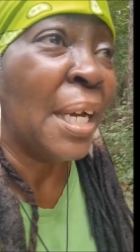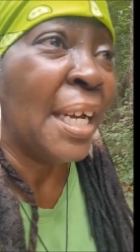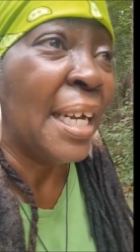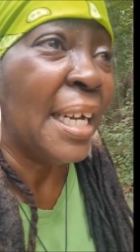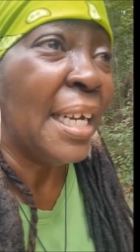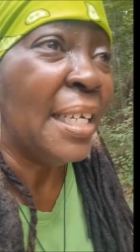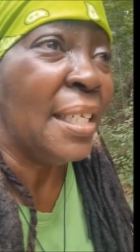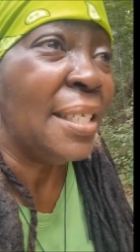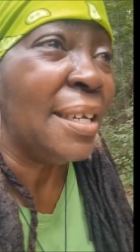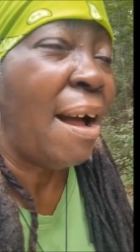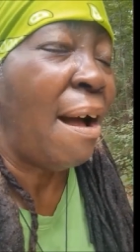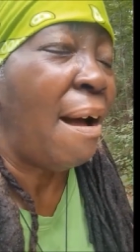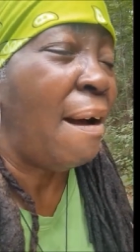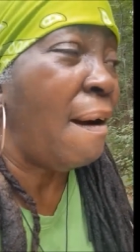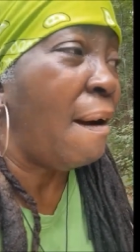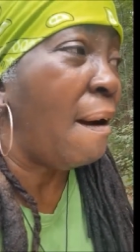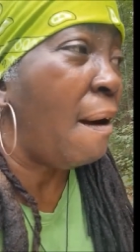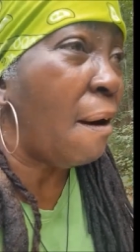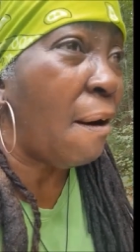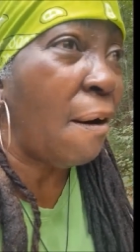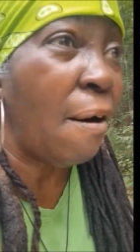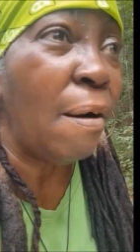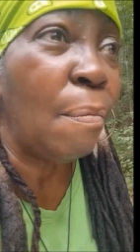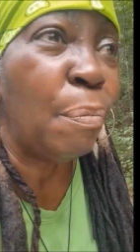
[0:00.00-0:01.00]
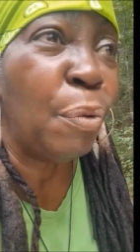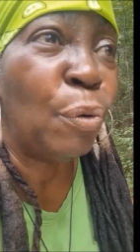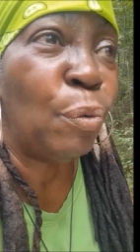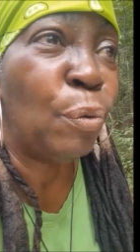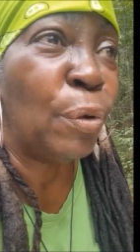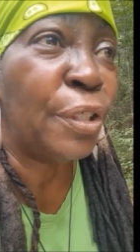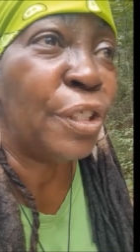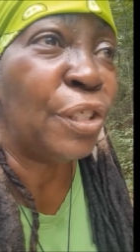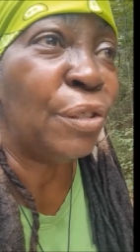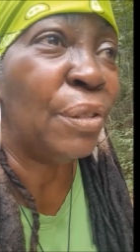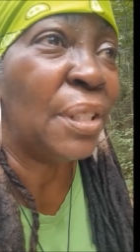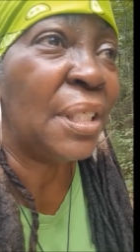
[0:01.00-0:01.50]
It's horrible
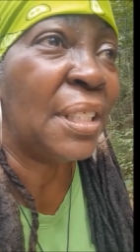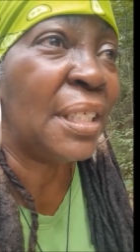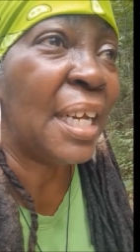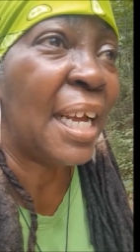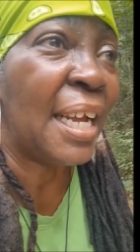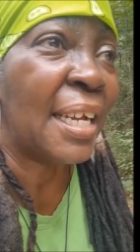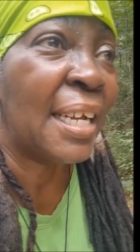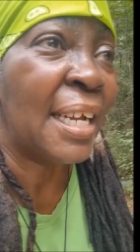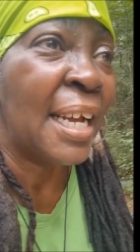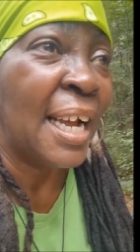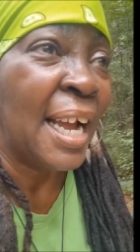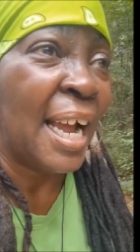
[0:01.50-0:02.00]
what you say.